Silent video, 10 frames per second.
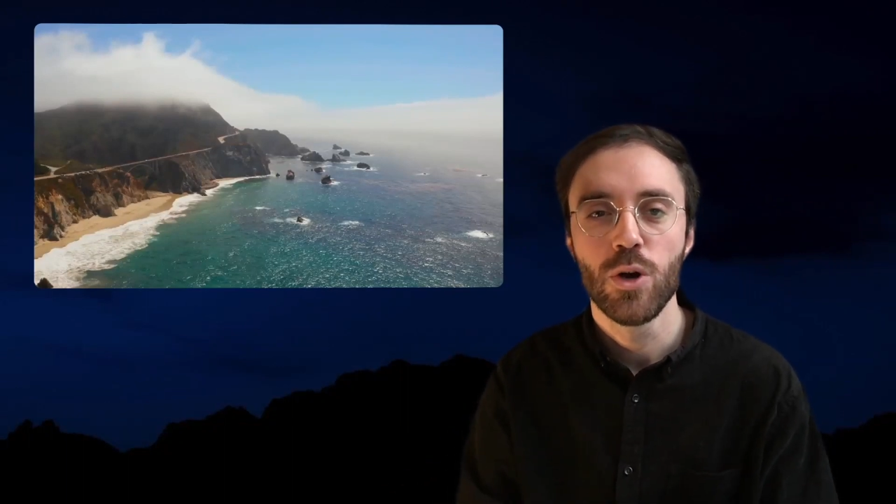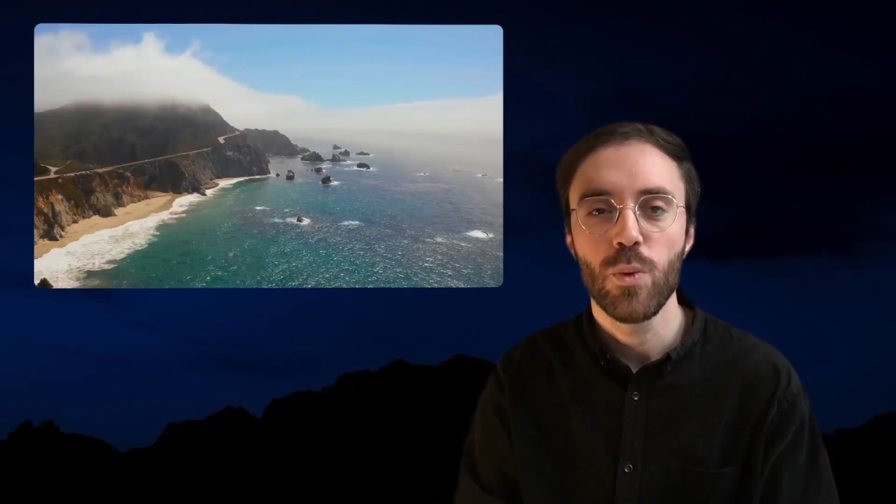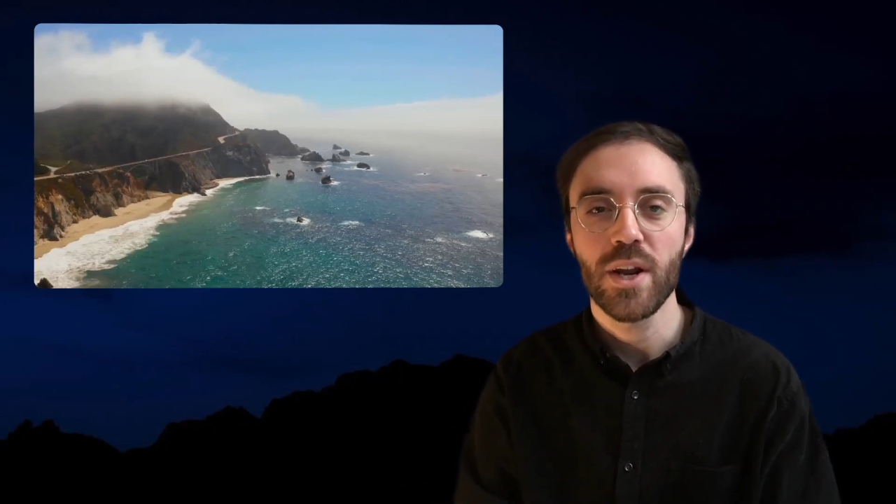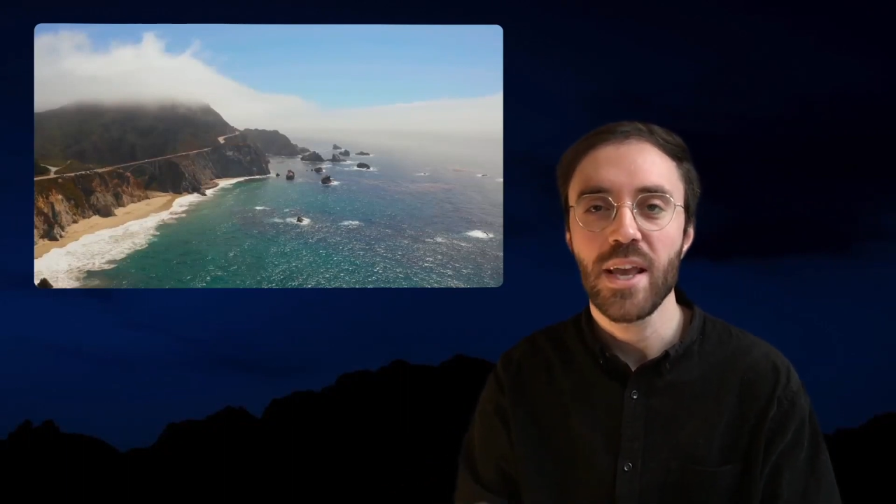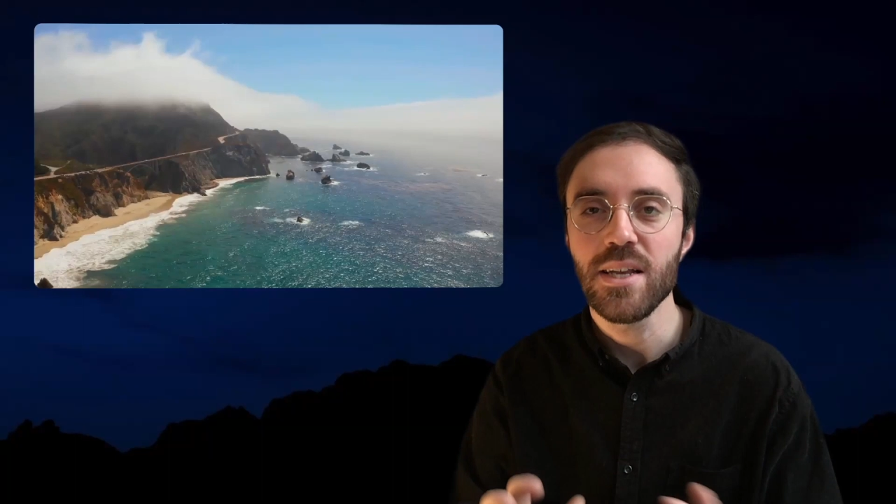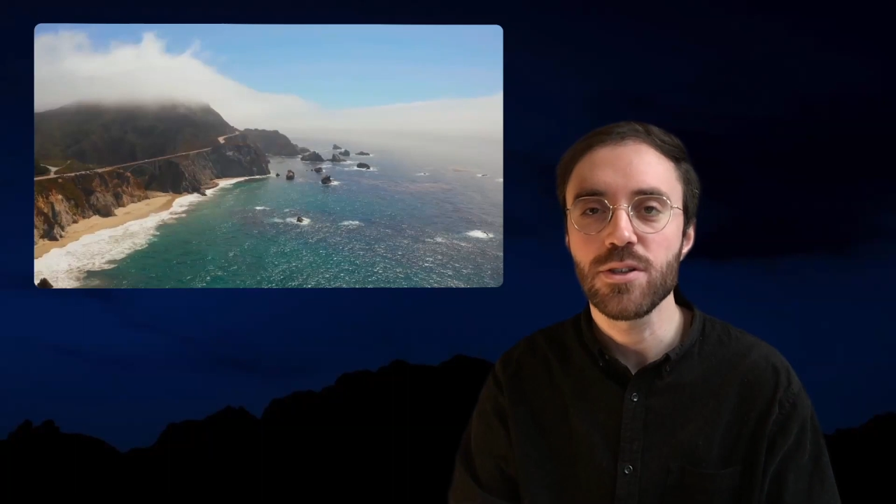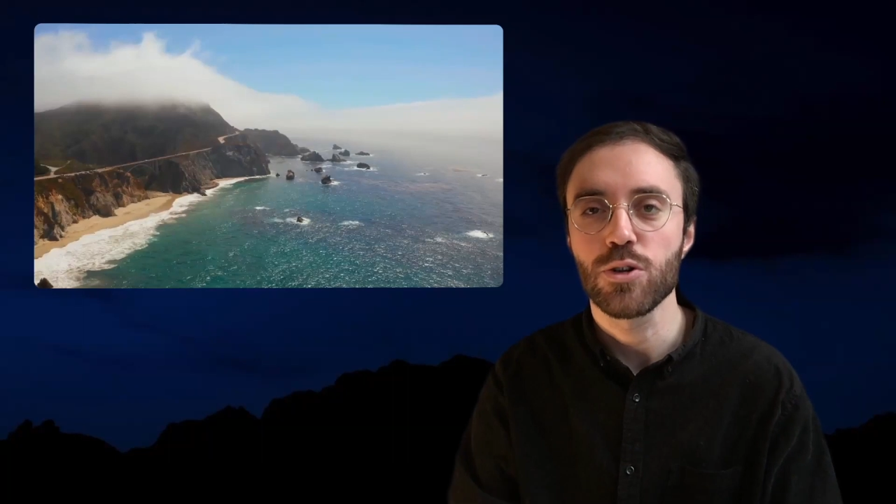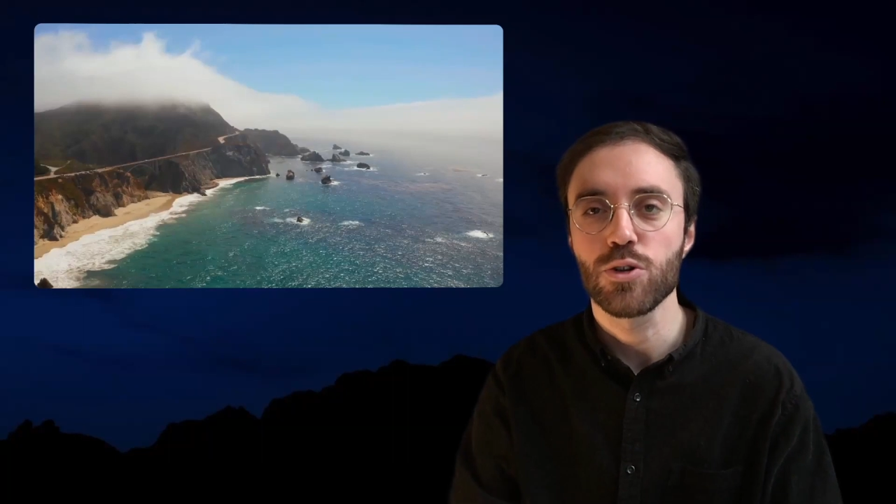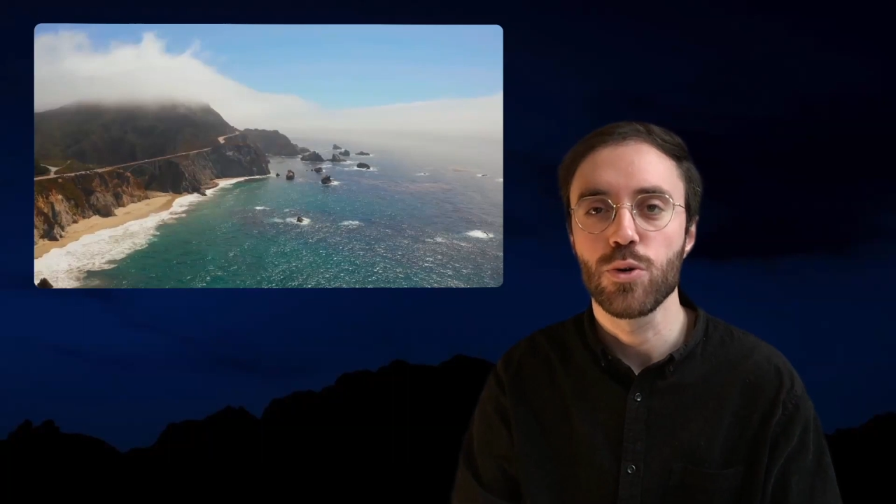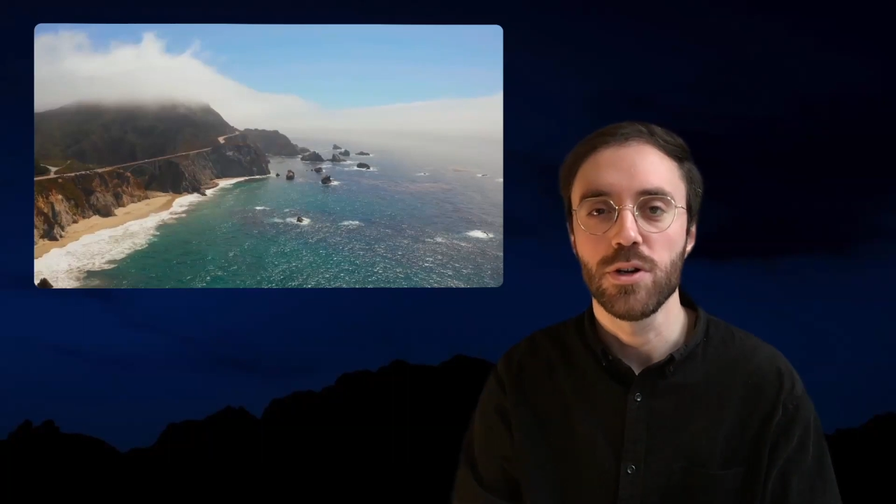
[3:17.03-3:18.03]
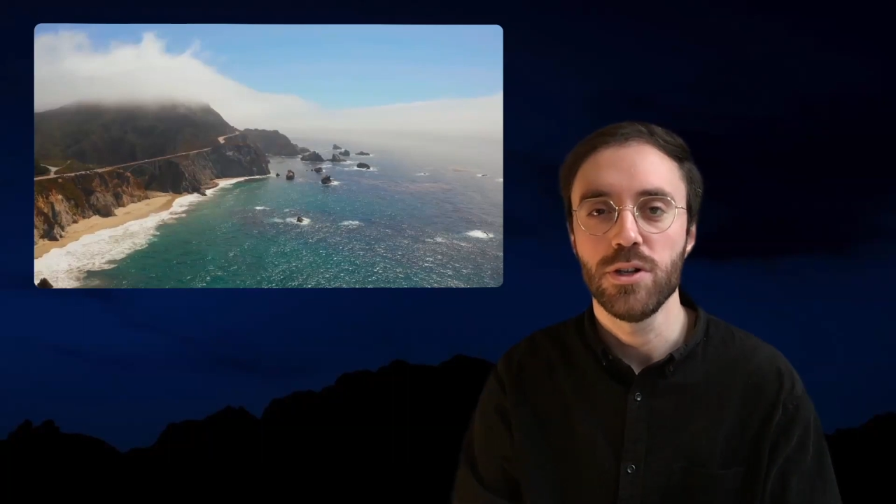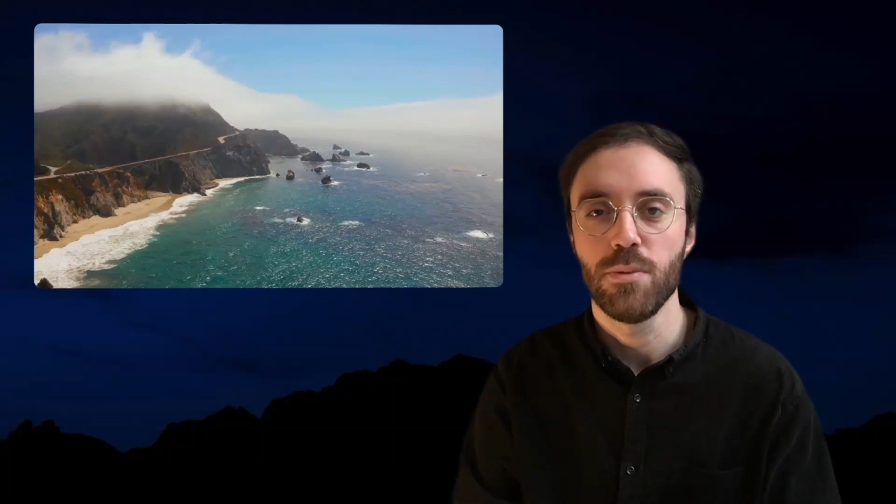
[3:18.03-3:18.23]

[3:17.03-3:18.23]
What is control in a